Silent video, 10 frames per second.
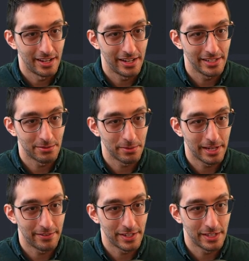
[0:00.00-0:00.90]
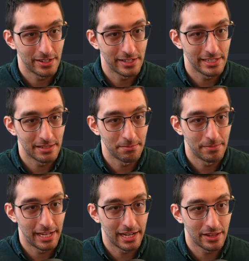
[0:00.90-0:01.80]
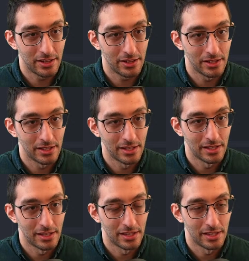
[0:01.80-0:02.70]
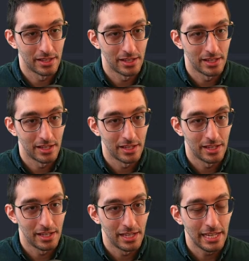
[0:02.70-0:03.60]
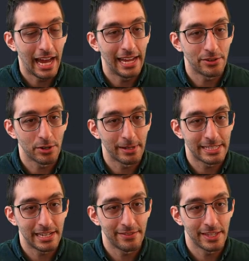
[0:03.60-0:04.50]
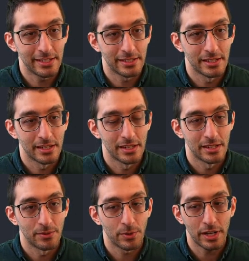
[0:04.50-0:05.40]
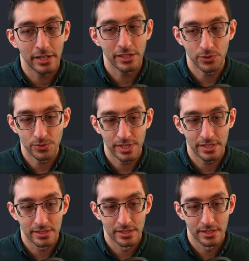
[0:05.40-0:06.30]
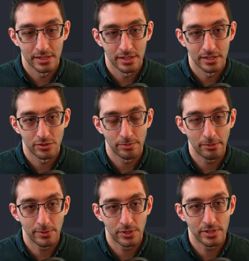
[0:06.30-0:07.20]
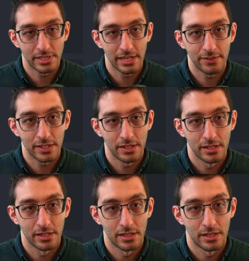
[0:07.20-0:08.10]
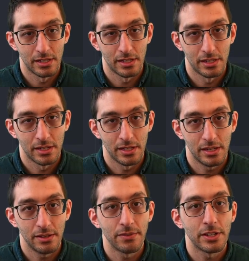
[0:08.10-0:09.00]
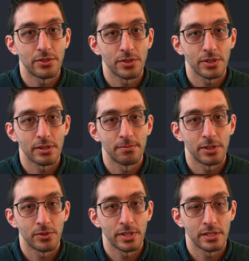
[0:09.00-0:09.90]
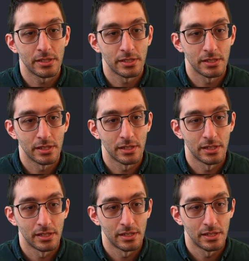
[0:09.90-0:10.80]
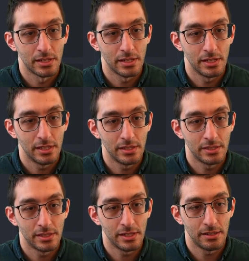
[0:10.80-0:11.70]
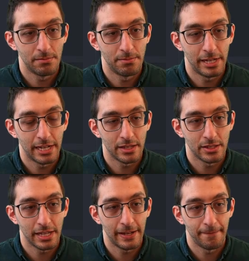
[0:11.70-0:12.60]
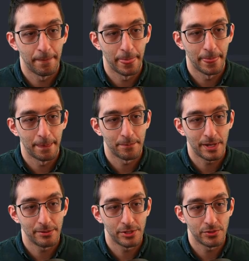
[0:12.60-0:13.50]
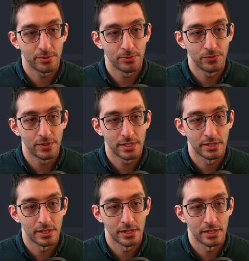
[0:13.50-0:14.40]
All right, so what do we have in here? Is in battle. Yeah, I don't know about saving this. We're not going to use this, so maybe we shouldn't save it. Adventurer component is in battle. Yeah, probably just remove this.